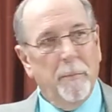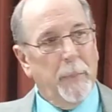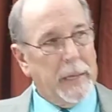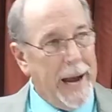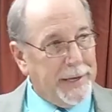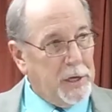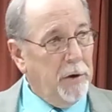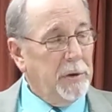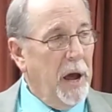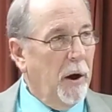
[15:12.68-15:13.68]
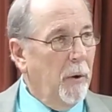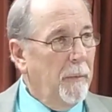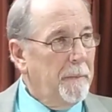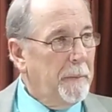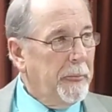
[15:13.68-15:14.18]
But I do know
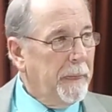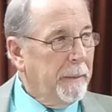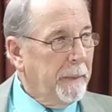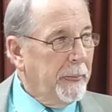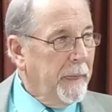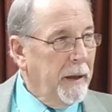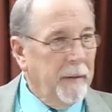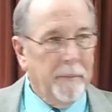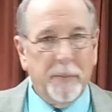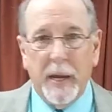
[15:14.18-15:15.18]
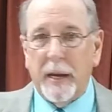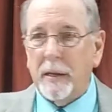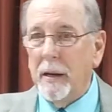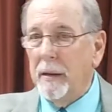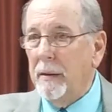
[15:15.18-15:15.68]
that
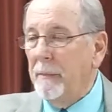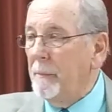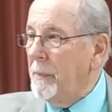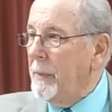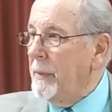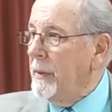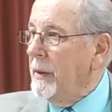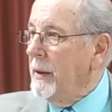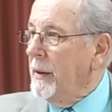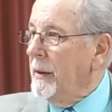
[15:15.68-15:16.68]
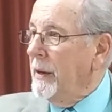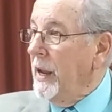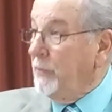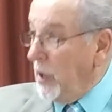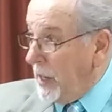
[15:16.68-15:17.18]

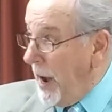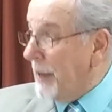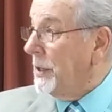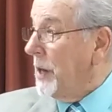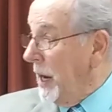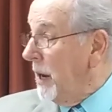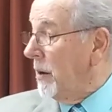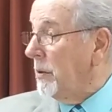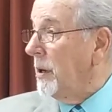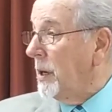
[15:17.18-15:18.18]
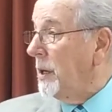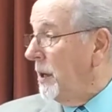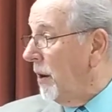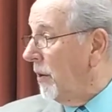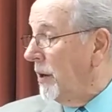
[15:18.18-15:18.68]
if you got an ear, you can
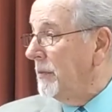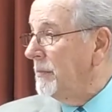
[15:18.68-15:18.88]
hear it.